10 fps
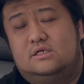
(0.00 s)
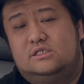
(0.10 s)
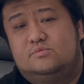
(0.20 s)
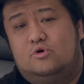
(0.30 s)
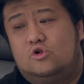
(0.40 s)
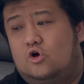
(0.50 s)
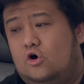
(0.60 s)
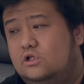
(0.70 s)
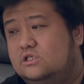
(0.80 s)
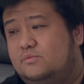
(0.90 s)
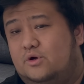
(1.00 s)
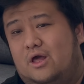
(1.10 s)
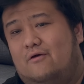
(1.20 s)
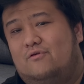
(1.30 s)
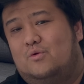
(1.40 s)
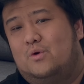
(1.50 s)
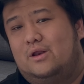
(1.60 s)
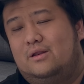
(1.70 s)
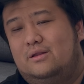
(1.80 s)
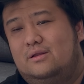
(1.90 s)
small cons about having
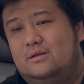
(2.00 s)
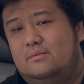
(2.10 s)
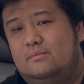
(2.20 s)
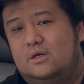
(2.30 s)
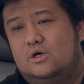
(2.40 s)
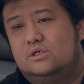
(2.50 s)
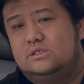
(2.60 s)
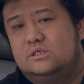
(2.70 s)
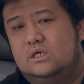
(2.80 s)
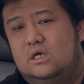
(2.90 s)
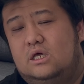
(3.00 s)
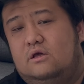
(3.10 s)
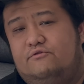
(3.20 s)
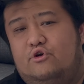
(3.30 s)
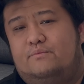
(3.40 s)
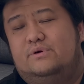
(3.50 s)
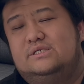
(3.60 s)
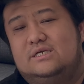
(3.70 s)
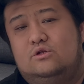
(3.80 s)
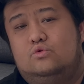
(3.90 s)
one. Because if you're a
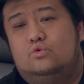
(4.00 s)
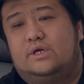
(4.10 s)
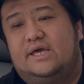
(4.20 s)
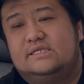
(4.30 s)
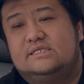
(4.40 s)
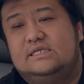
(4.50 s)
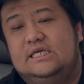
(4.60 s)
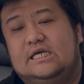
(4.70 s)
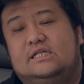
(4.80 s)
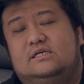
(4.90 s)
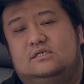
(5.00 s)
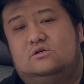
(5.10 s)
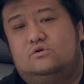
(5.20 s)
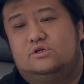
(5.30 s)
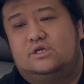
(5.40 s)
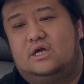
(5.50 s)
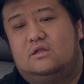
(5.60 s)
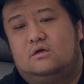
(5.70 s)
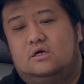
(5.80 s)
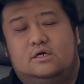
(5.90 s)
person who gets icked or you
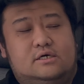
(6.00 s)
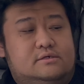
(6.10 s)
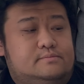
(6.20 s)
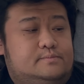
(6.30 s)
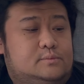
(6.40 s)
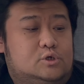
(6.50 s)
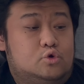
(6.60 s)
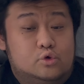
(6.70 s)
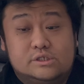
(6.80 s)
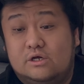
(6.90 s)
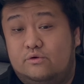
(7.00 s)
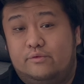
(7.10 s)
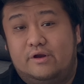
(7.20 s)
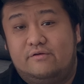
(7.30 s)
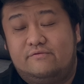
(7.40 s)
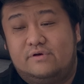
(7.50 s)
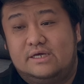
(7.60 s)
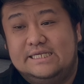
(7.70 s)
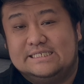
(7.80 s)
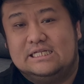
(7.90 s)
get grossed out very
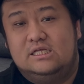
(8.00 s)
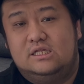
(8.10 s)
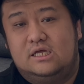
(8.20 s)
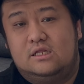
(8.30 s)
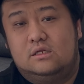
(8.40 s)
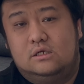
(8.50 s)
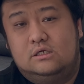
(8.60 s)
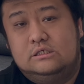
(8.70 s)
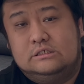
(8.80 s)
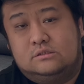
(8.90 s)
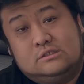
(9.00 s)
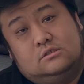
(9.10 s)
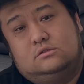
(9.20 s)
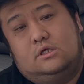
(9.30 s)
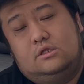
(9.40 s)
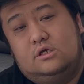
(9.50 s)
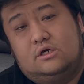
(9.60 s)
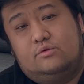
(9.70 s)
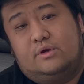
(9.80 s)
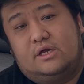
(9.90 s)
easily, then yeah,
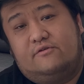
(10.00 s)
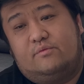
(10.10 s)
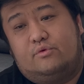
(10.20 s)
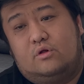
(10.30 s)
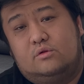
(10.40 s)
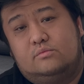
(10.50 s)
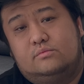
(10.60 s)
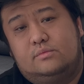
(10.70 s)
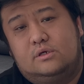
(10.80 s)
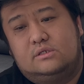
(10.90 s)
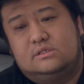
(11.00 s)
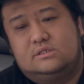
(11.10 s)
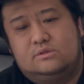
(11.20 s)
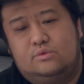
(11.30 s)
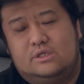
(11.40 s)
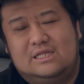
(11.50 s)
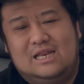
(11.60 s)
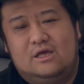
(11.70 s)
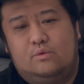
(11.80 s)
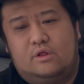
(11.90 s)
you might have a problem, because we are
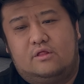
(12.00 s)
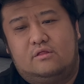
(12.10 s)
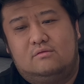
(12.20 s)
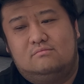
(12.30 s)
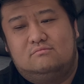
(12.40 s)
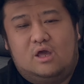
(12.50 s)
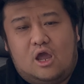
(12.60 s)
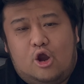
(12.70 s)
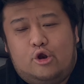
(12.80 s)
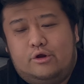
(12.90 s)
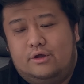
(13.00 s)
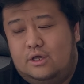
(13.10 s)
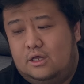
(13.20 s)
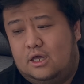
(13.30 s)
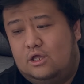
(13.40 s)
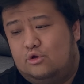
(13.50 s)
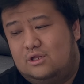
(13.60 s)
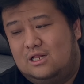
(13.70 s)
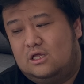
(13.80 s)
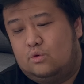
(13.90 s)
dealing with hair and you're
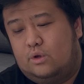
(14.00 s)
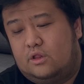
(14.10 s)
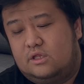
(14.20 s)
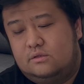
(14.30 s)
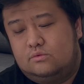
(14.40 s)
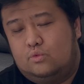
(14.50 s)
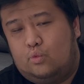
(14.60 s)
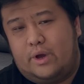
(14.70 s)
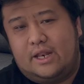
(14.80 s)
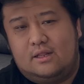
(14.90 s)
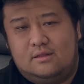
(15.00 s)
dealing with wet